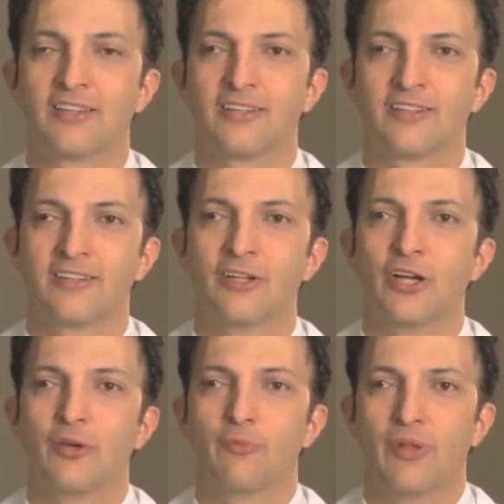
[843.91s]
other
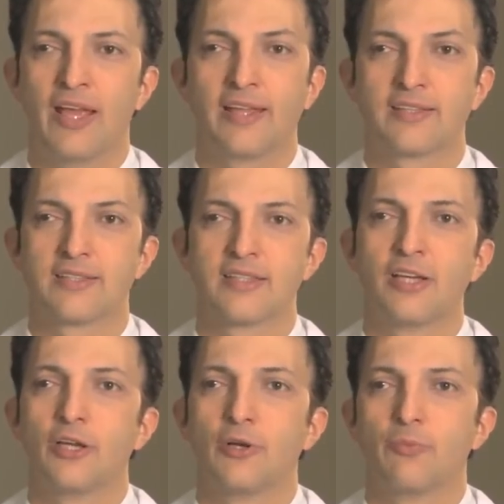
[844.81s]
plants,
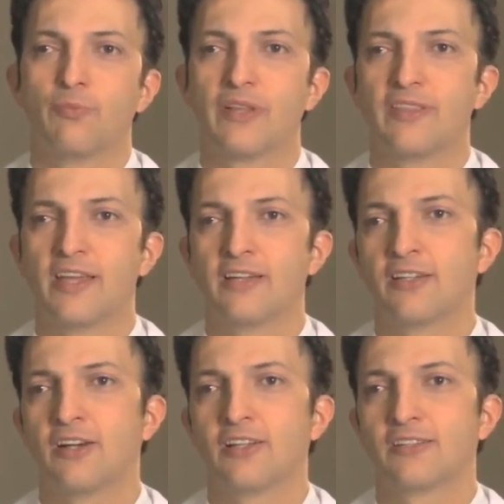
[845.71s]
but
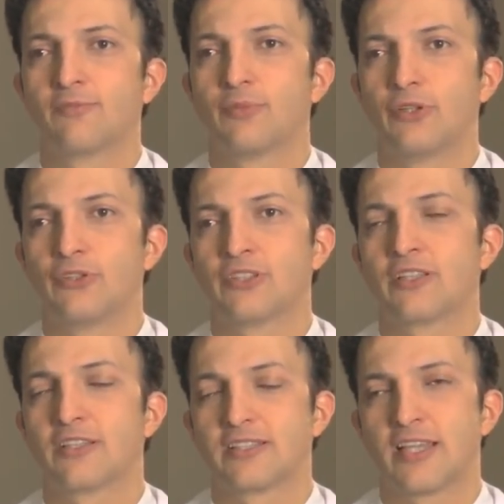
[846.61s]
they're not
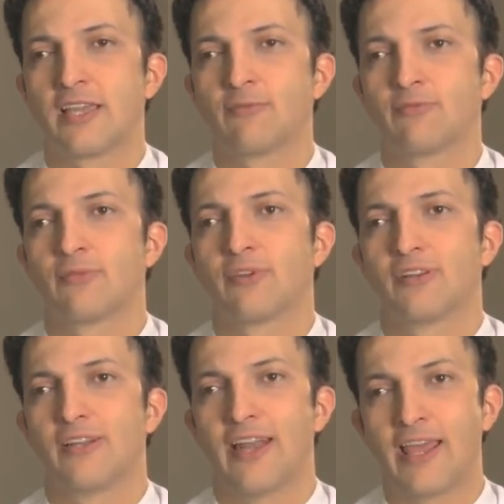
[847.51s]
producing the same
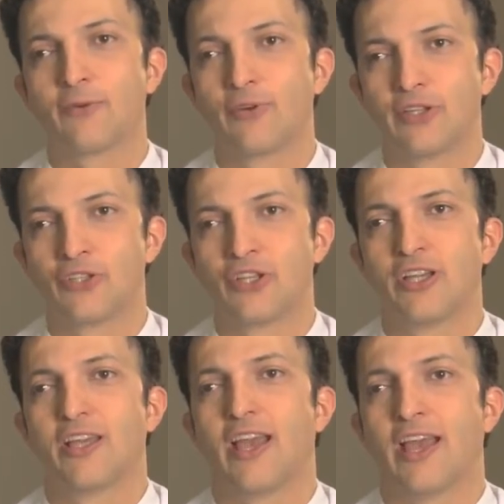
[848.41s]
language
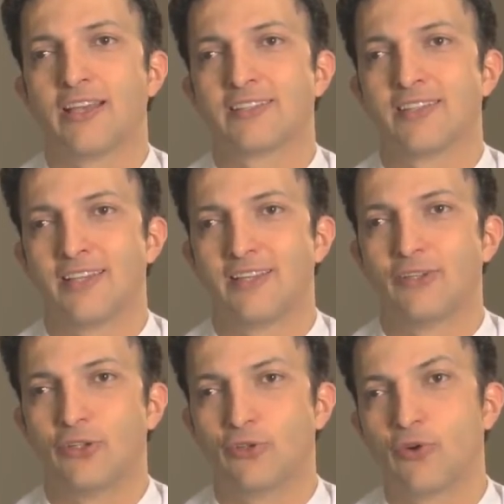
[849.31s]
as
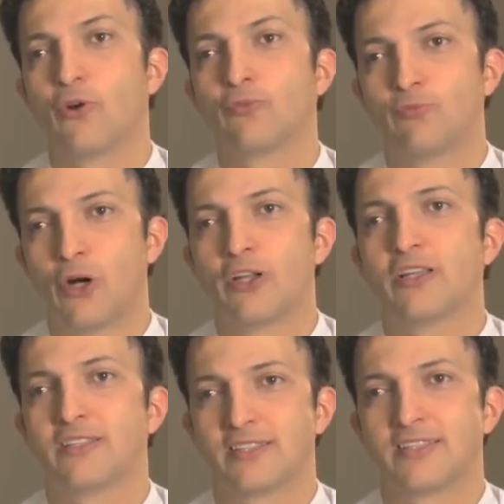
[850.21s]
your own
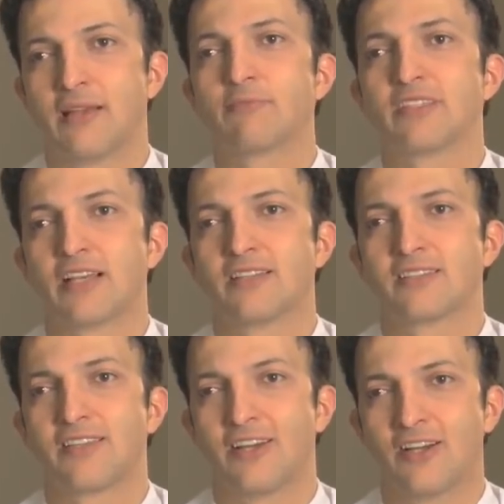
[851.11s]
body's stem
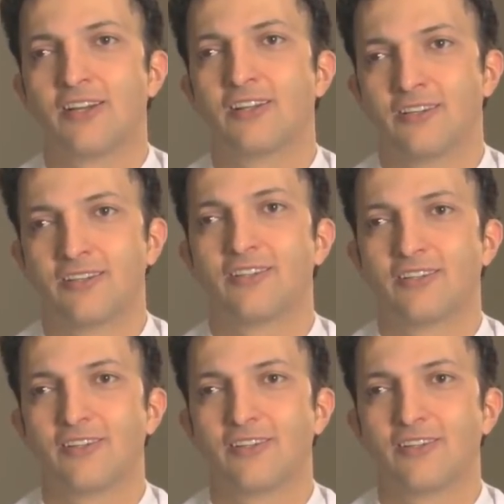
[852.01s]
cells are,